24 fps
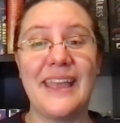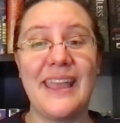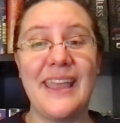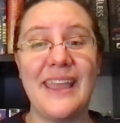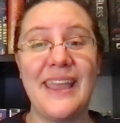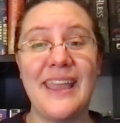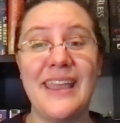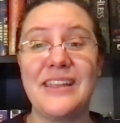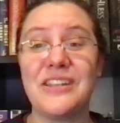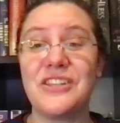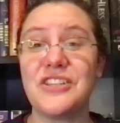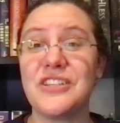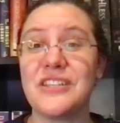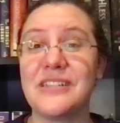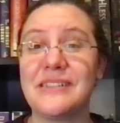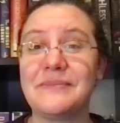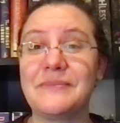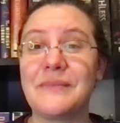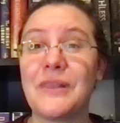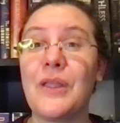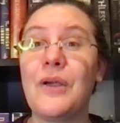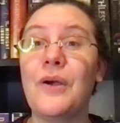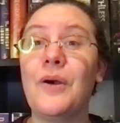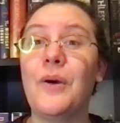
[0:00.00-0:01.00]
H.
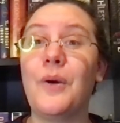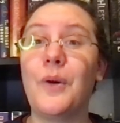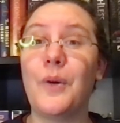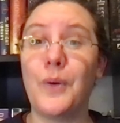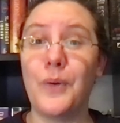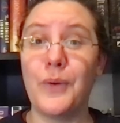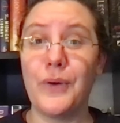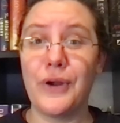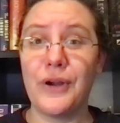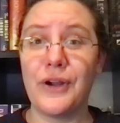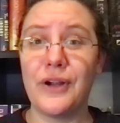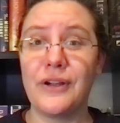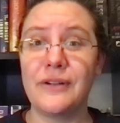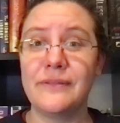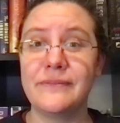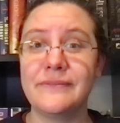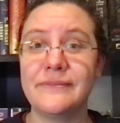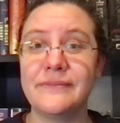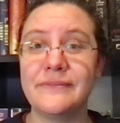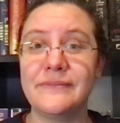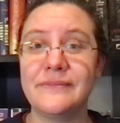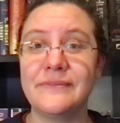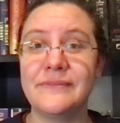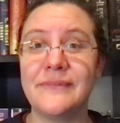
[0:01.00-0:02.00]
Horror.
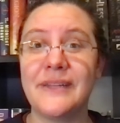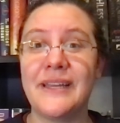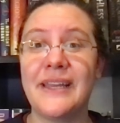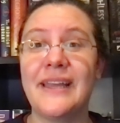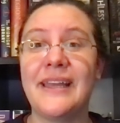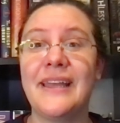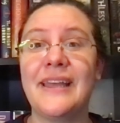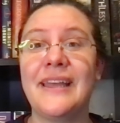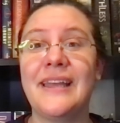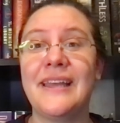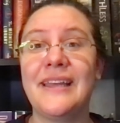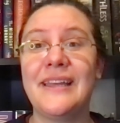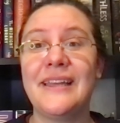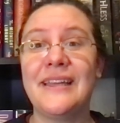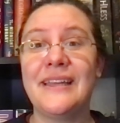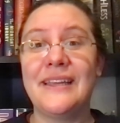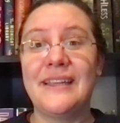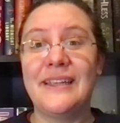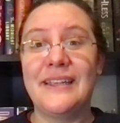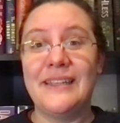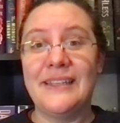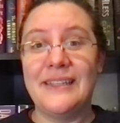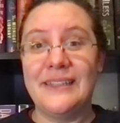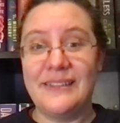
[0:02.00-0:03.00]

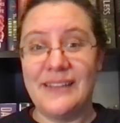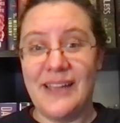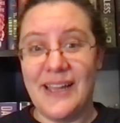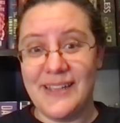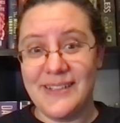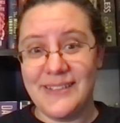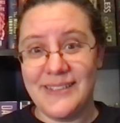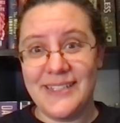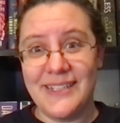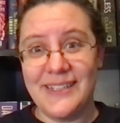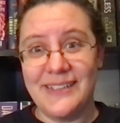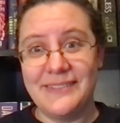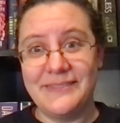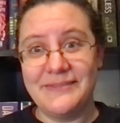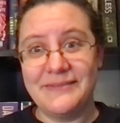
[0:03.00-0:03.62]
Not.